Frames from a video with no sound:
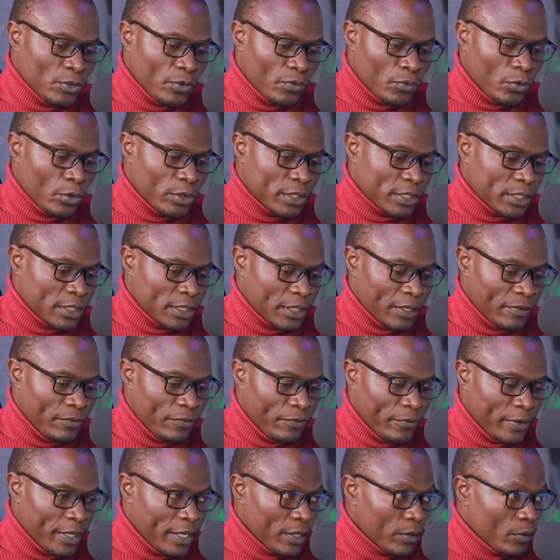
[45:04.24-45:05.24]
you've got a
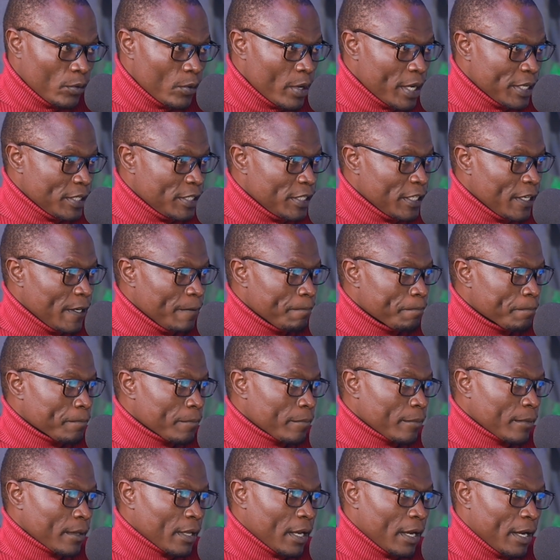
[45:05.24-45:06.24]
very good idea,
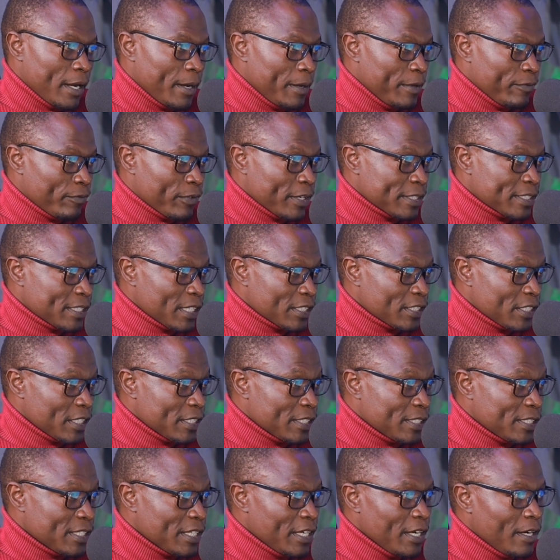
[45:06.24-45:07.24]
infrastructure
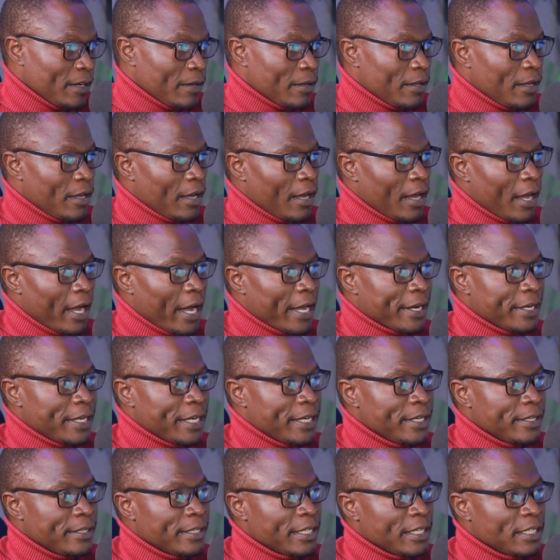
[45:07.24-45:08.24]
is there, and
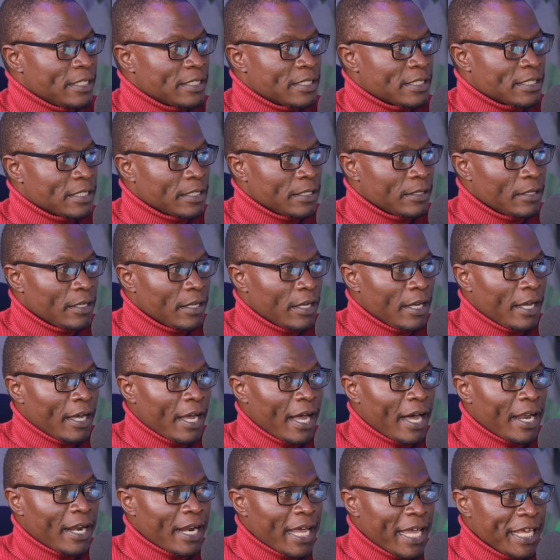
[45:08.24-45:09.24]
then there is
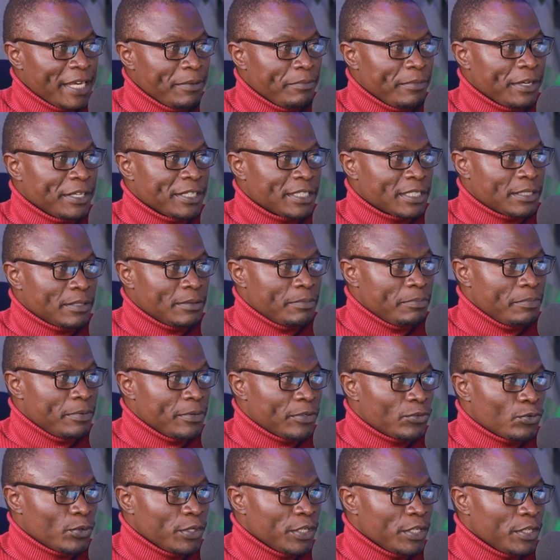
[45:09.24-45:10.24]
alignment
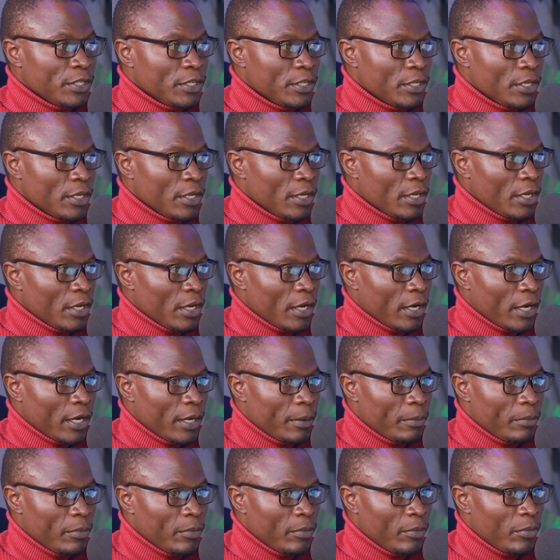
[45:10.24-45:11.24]
between
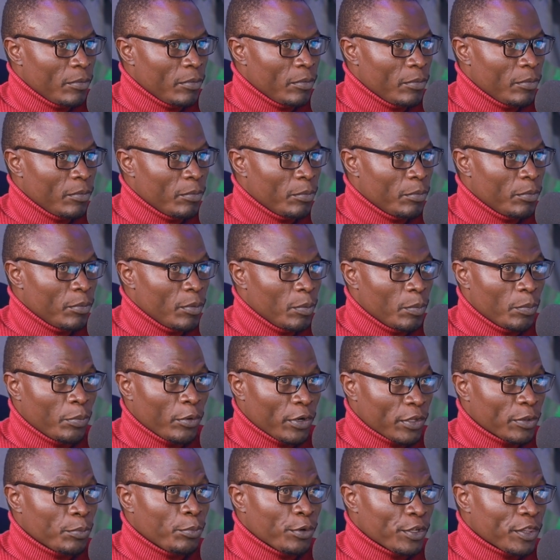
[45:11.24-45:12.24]

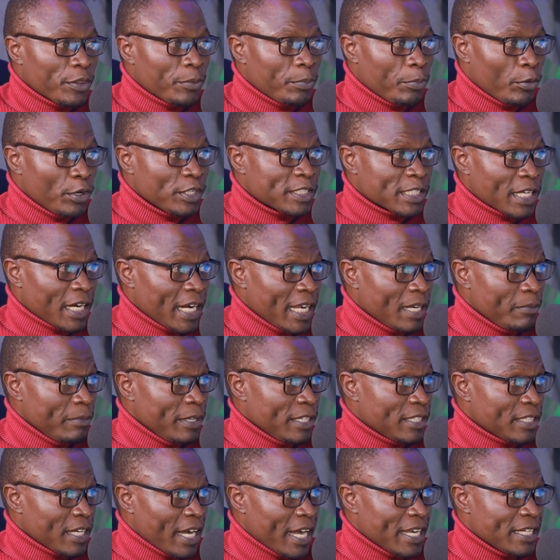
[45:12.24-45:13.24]
both policy
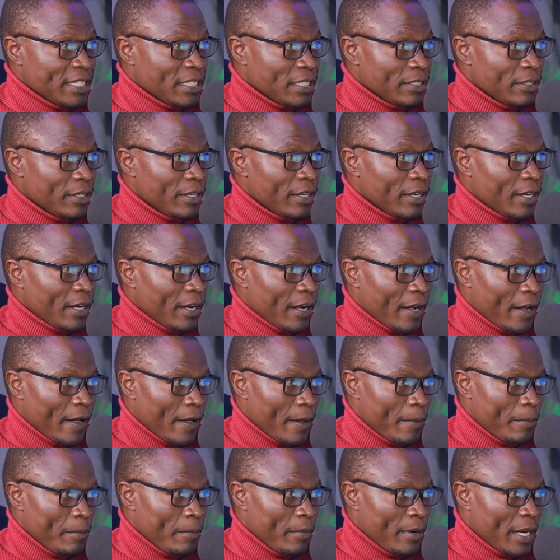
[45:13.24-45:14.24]
alignment and the
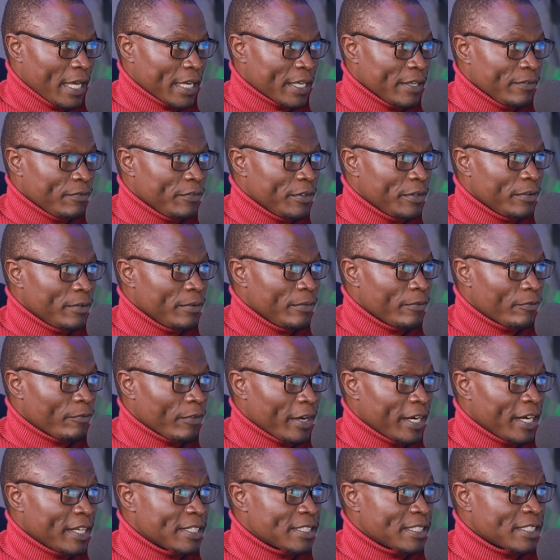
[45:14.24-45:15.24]
like even
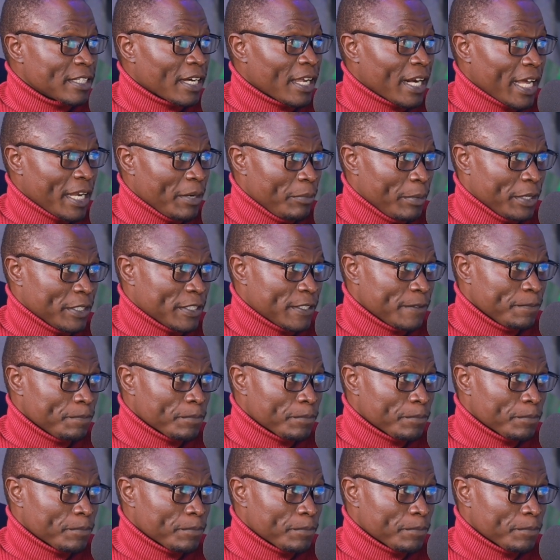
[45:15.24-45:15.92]
financing alignment.